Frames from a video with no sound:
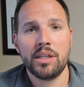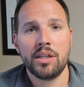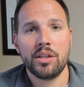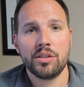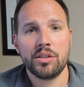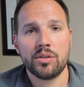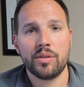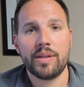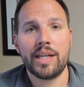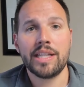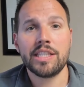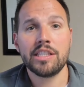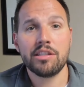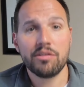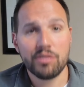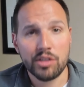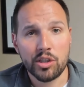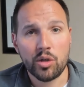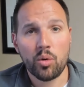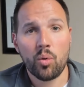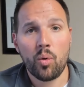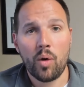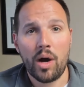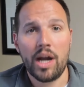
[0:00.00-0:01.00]
So that's the
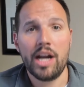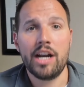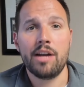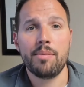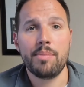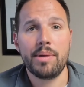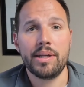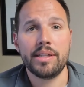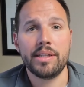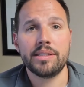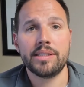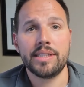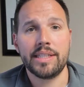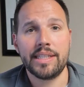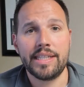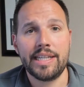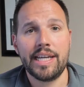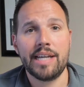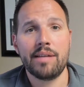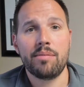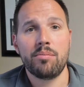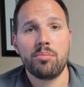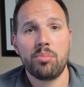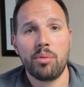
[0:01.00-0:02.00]
requirement to
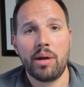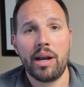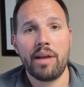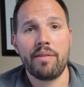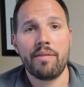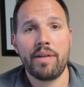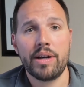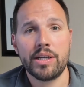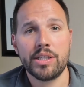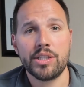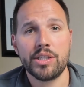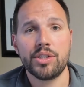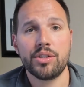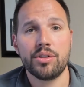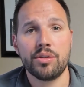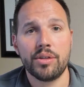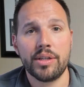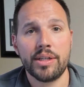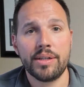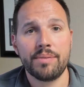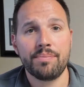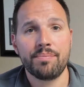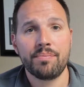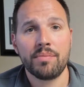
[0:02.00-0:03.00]
get brand
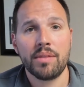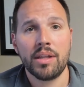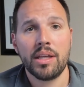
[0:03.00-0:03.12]
registry.